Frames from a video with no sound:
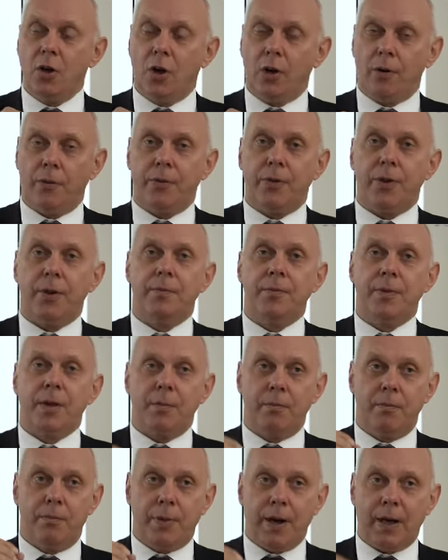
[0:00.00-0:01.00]
of the
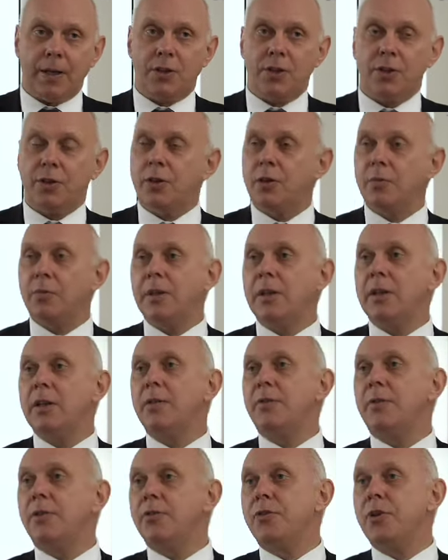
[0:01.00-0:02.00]
budget
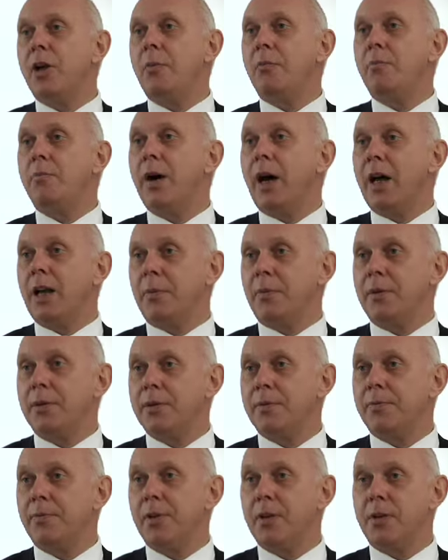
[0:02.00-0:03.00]
committee of the German
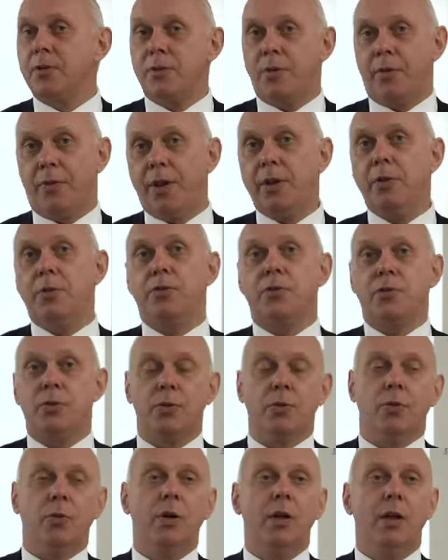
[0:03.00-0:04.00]
parliament. So those
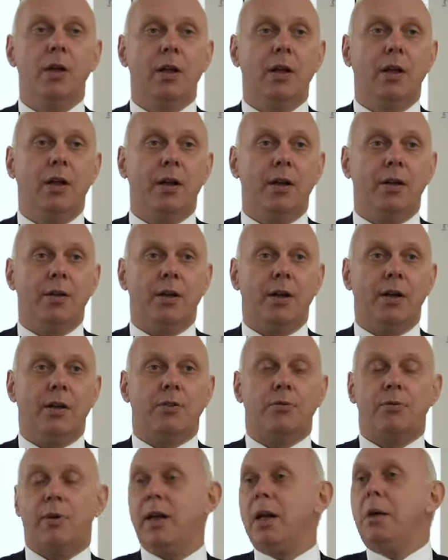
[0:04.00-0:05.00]
who
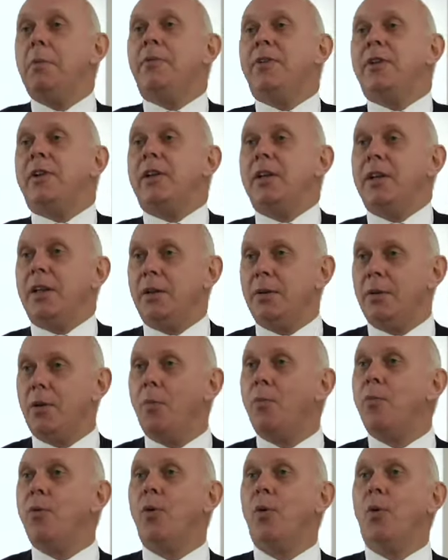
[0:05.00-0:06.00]
triumphantly
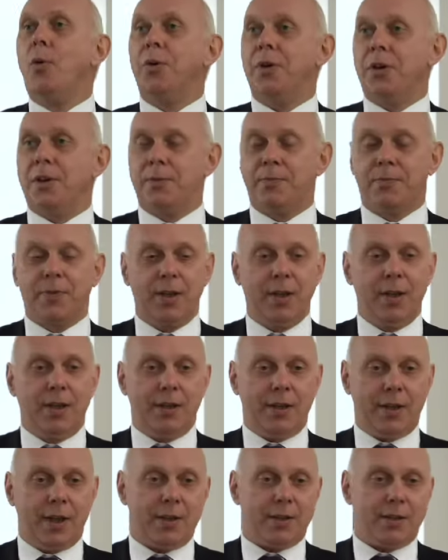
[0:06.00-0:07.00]
applauded
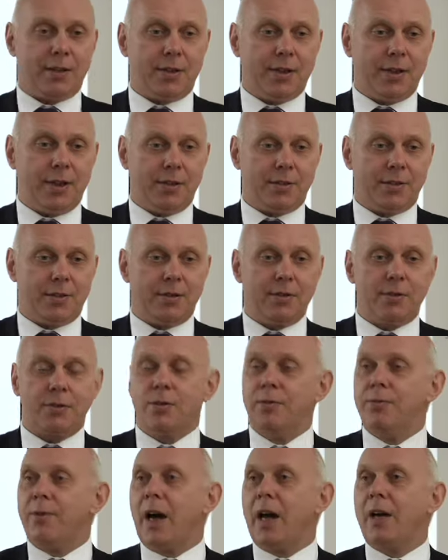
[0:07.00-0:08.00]
yesterday's
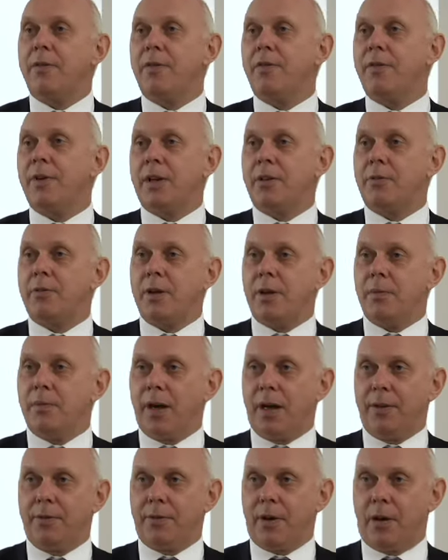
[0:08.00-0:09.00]
survival victory
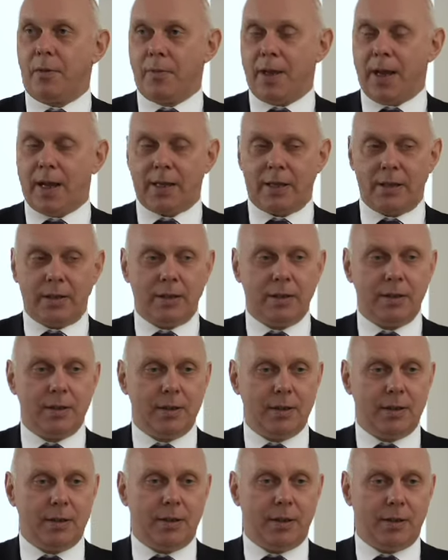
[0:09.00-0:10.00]
by Frau Merkel
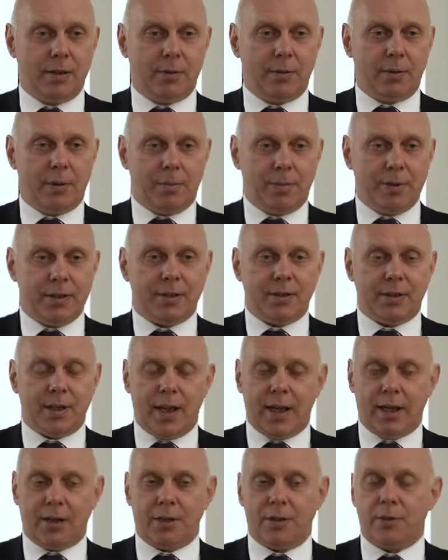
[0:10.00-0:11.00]
will please
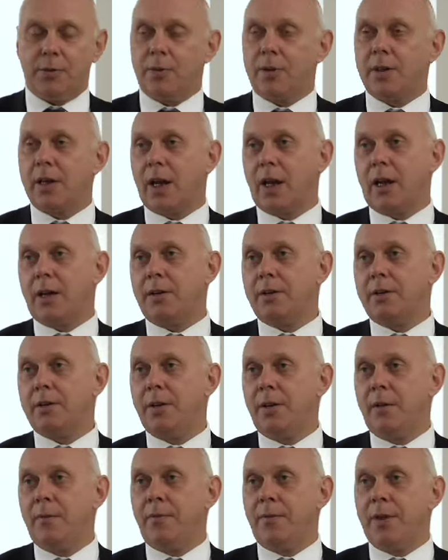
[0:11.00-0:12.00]
take into account
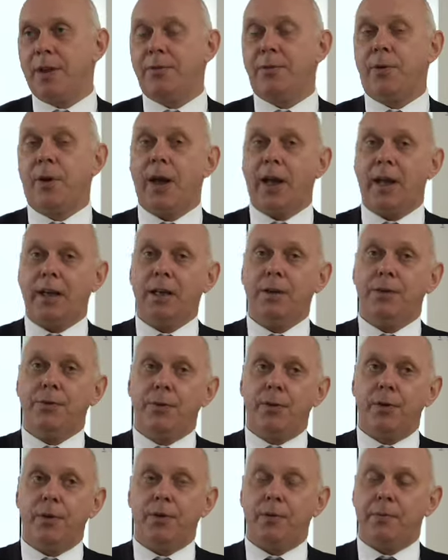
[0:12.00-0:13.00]
that for any
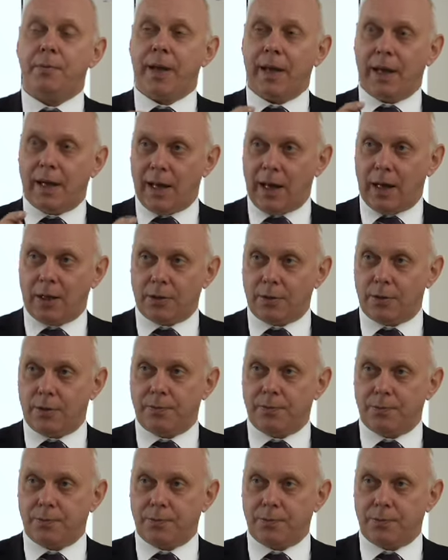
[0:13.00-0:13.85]
further bailout